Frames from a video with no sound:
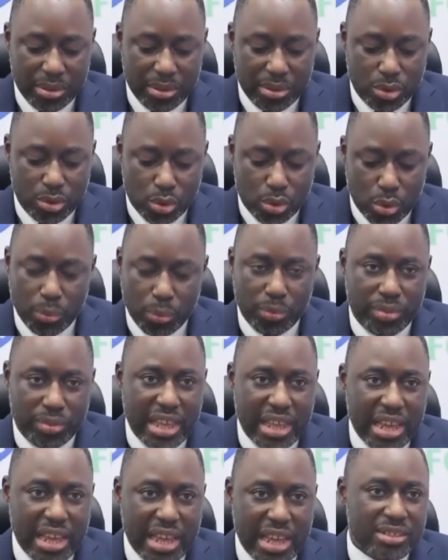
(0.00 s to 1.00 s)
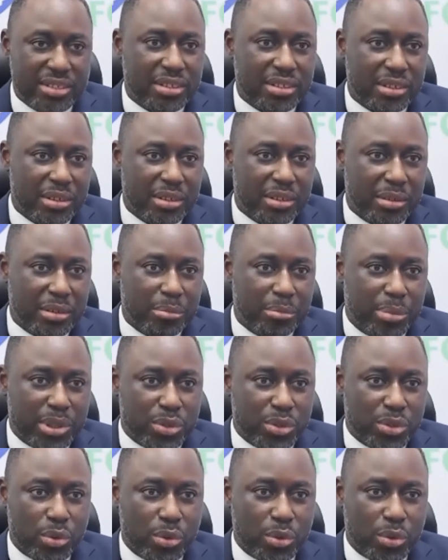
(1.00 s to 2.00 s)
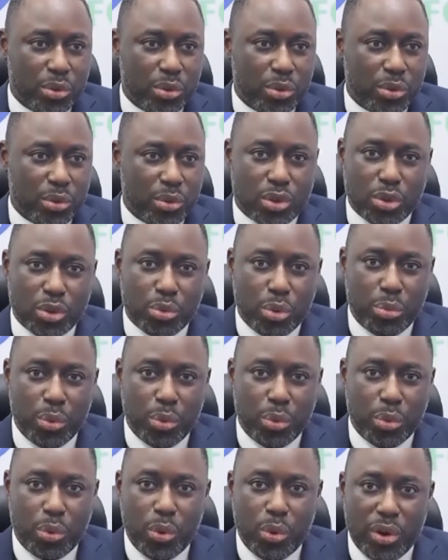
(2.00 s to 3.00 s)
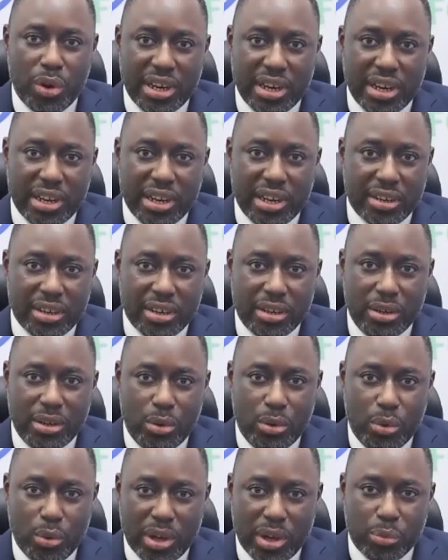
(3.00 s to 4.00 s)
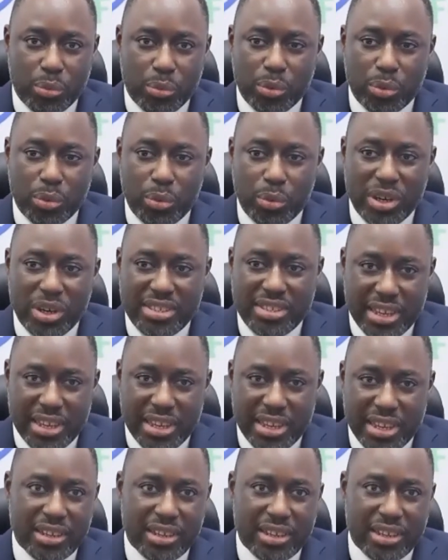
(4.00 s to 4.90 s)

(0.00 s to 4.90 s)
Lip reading: So that particular discussion group will go in and look at what will it take